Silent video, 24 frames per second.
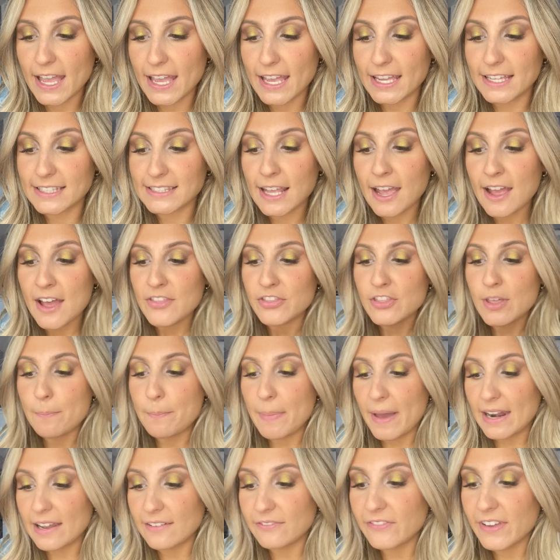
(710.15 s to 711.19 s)
is the
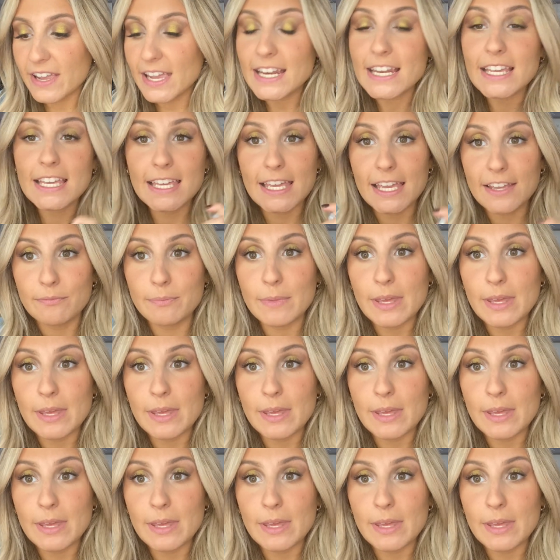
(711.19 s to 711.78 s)
Benefit Gimme